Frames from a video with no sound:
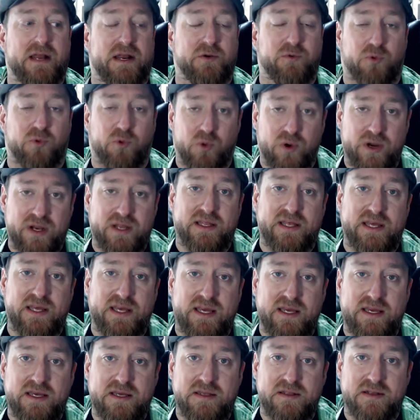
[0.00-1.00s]

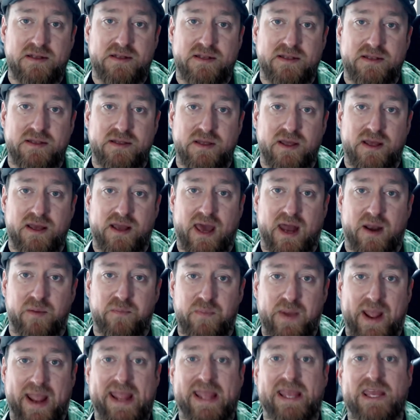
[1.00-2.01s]
really kind of
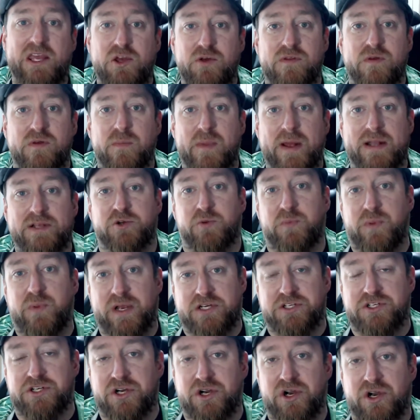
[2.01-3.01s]
paint you the mental
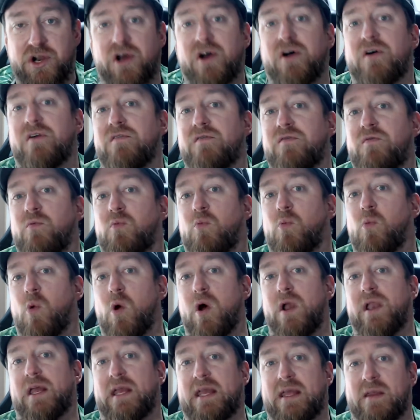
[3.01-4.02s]
picture of
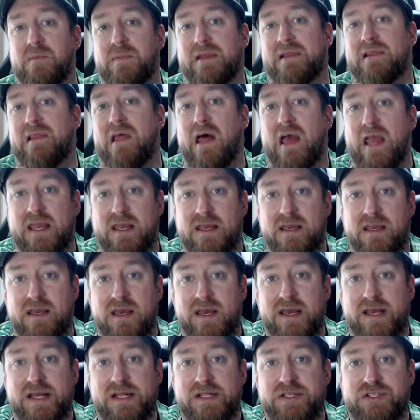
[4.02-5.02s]
what it can be like
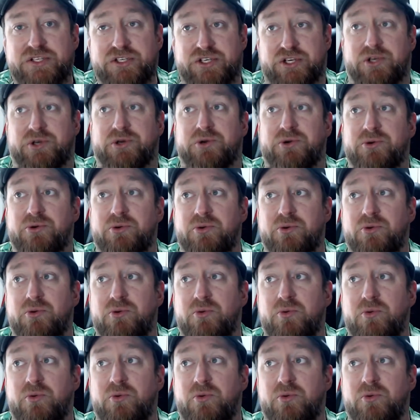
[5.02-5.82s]
to